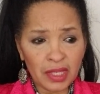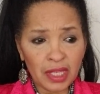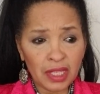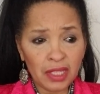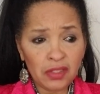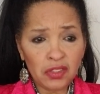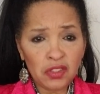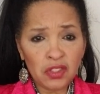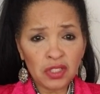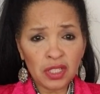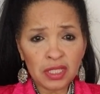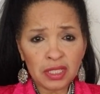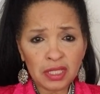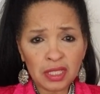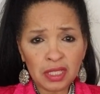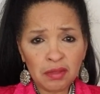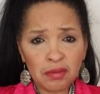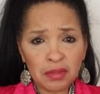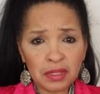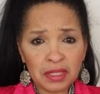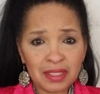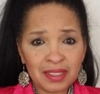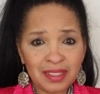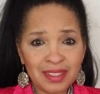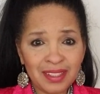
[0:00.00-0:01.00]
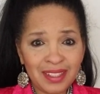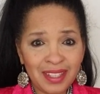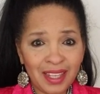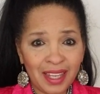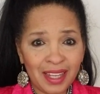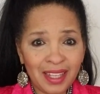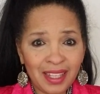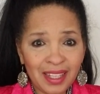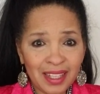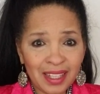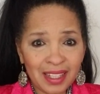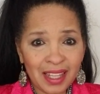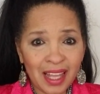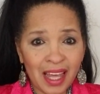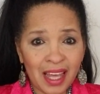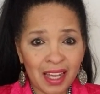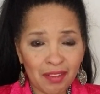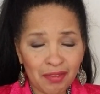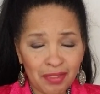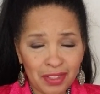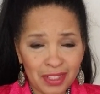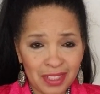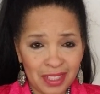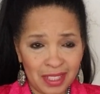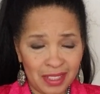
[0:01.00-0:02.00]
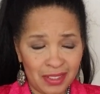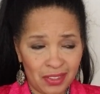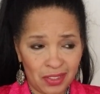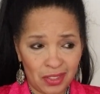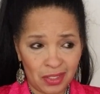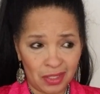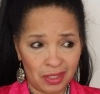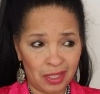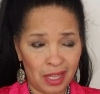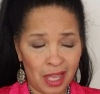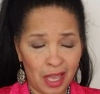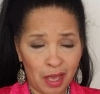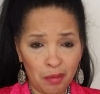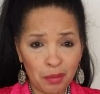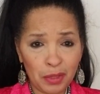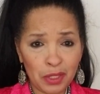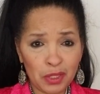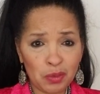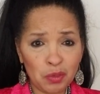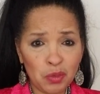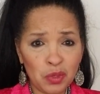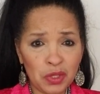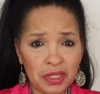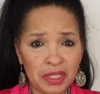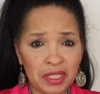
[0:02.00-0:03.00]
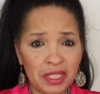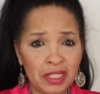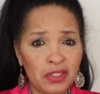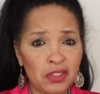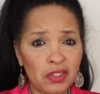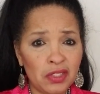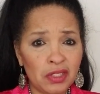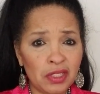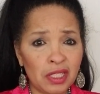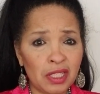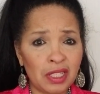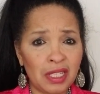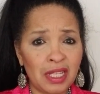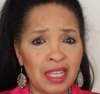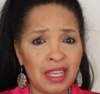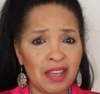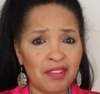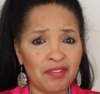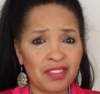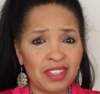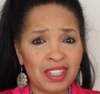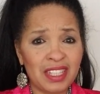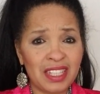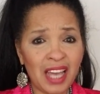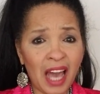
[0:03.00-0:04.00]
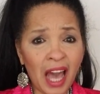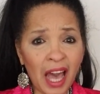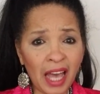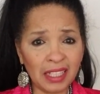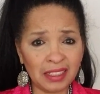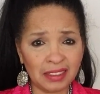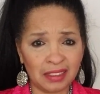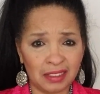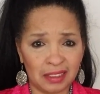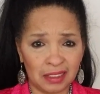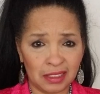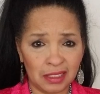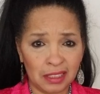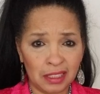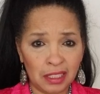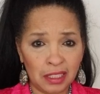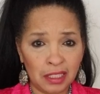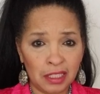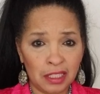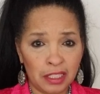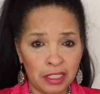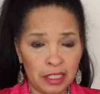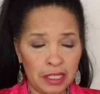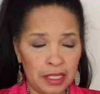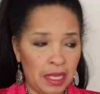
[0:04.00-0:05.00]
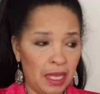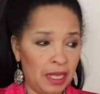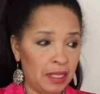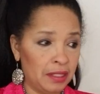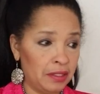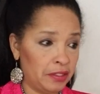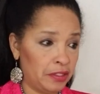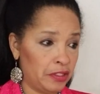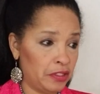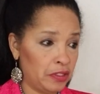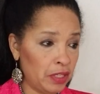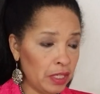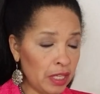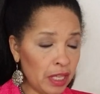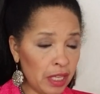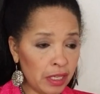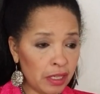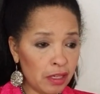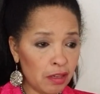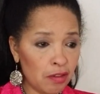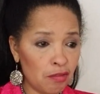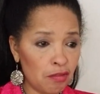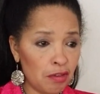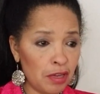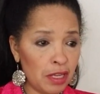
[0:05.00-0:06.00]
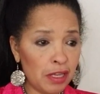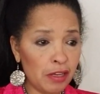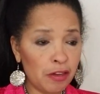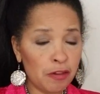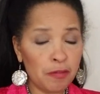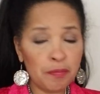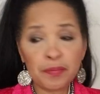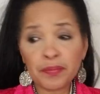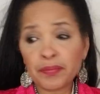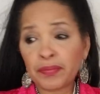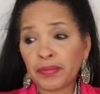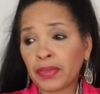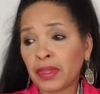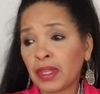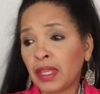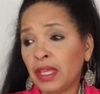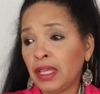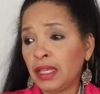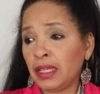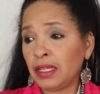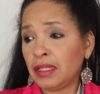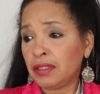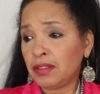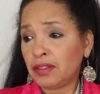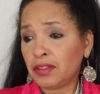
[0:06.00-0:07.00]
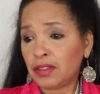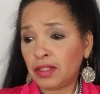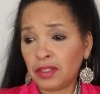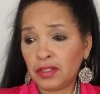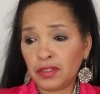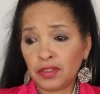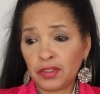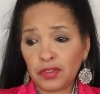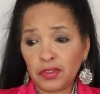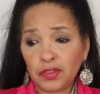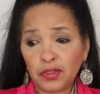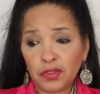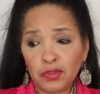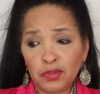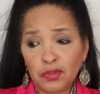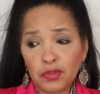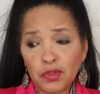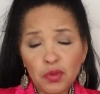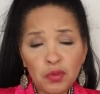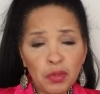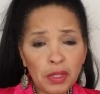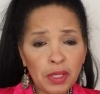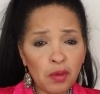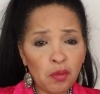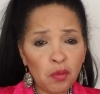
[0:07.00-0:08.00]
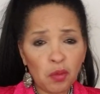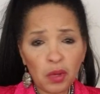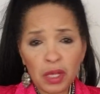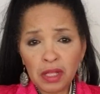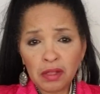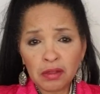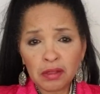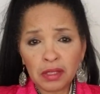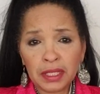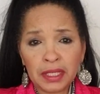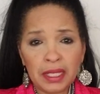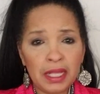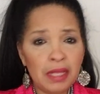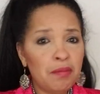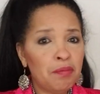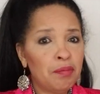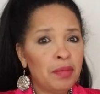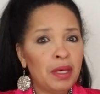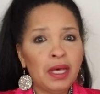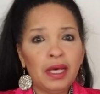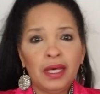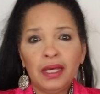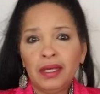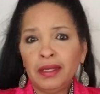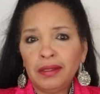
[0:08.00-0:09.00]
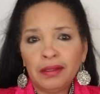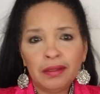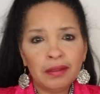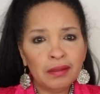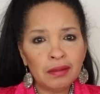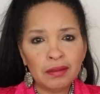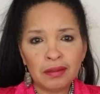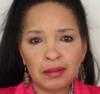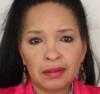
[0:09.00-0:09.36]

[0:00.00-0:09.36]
Jussie was getting a lot of attention. How much more attention could he have gotten? He has a singing career. He's doing well on Empire.